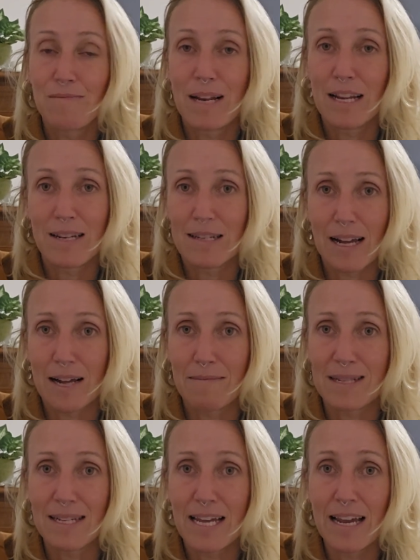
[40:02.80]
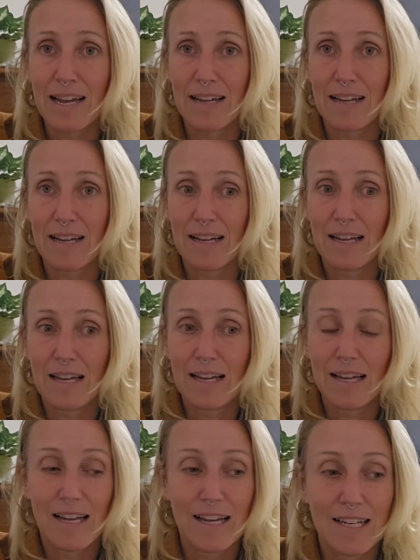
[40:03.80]
million times a day.
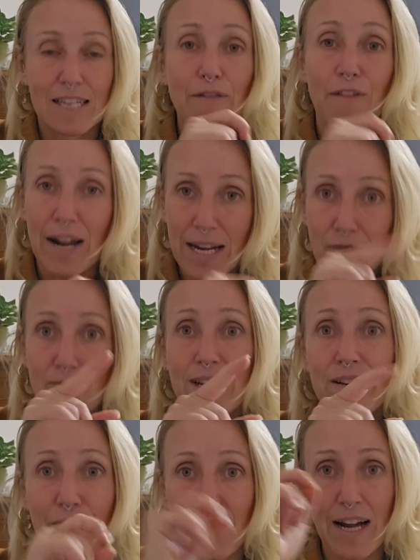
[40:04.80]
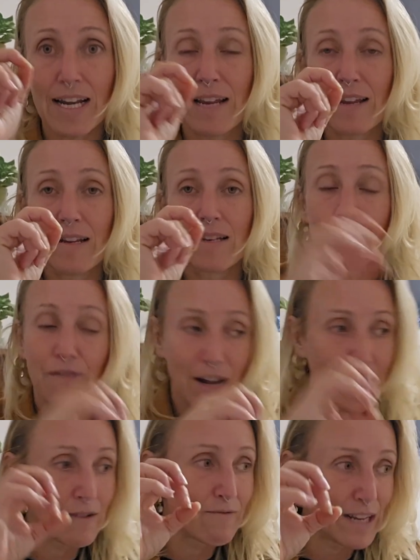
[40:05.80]
defining,
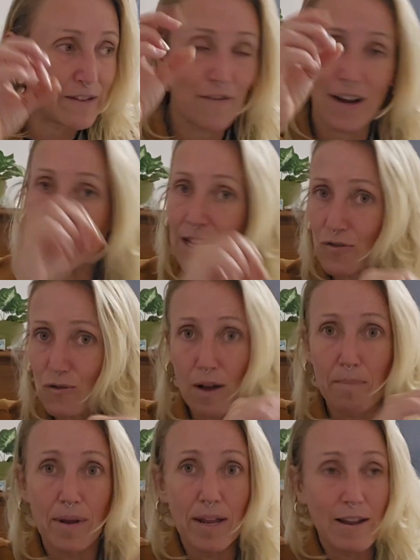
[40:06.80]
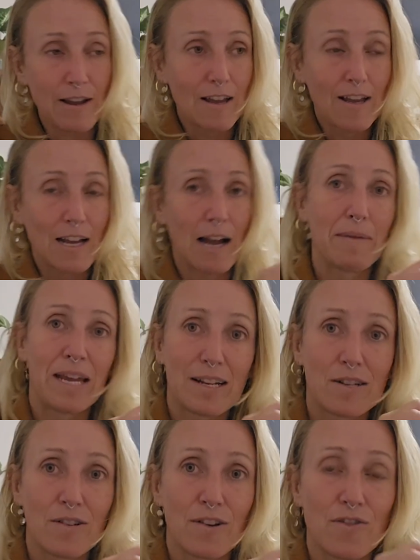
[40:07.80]
redefining, dropping, coming
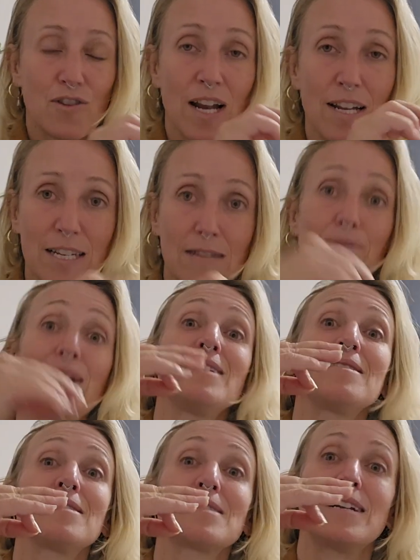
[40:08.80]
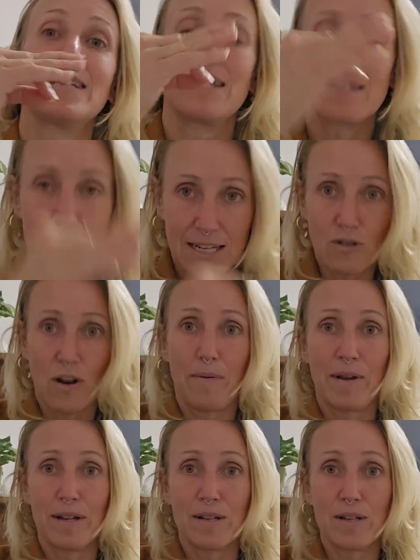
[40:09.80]
into neutrality, being in this identity,
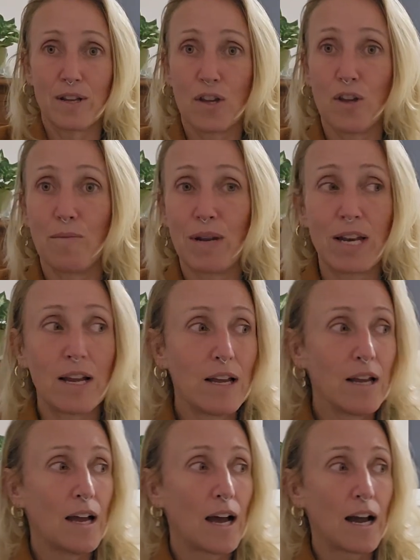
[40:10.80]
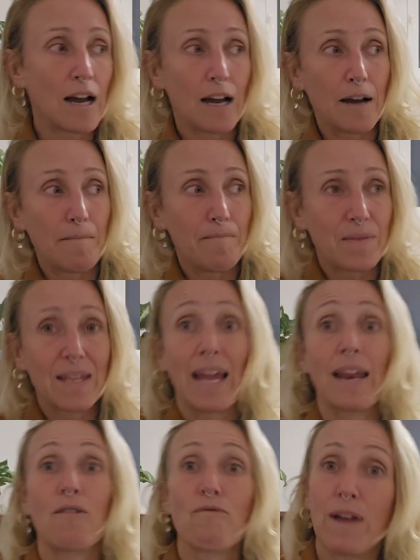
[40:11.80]
dropping into the human,
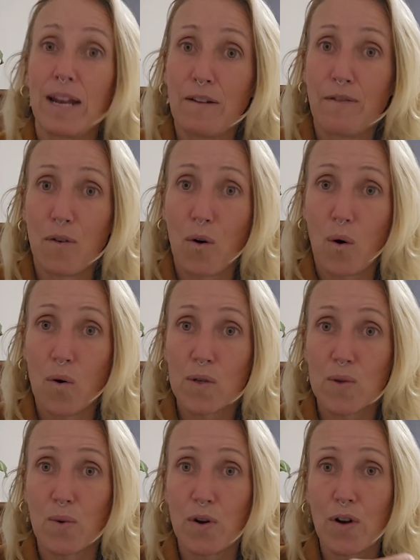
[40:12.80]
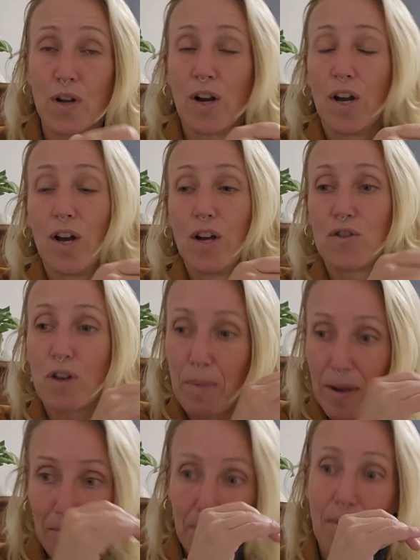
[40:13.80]
getting ready for coursework,
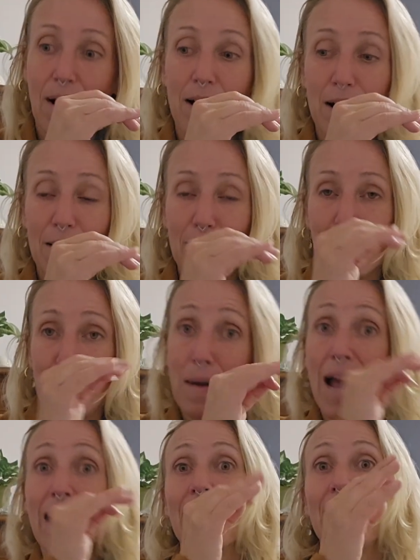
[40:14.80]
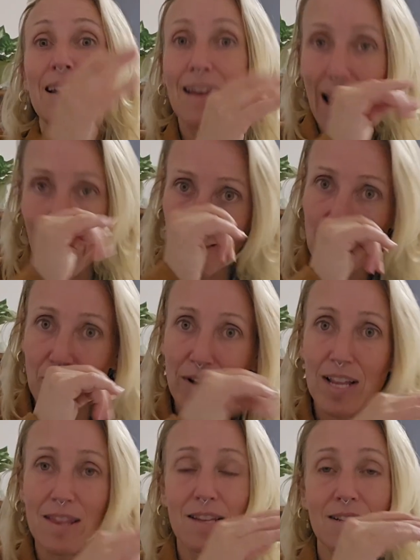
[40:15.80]
dropping back in,
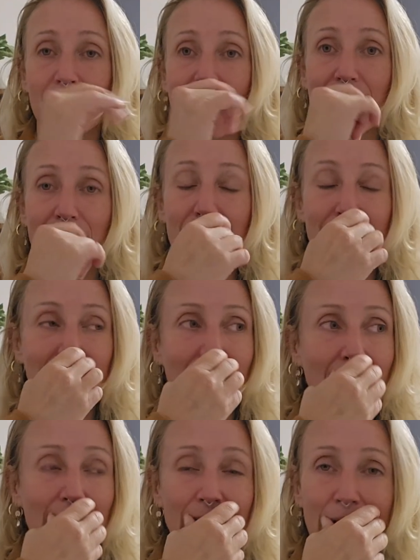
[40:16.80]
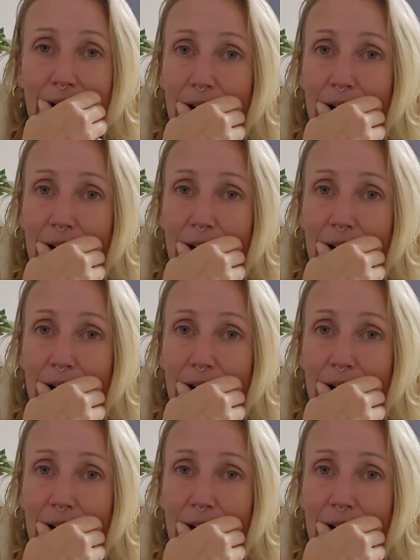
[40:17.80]
anchoring this, that. It's like,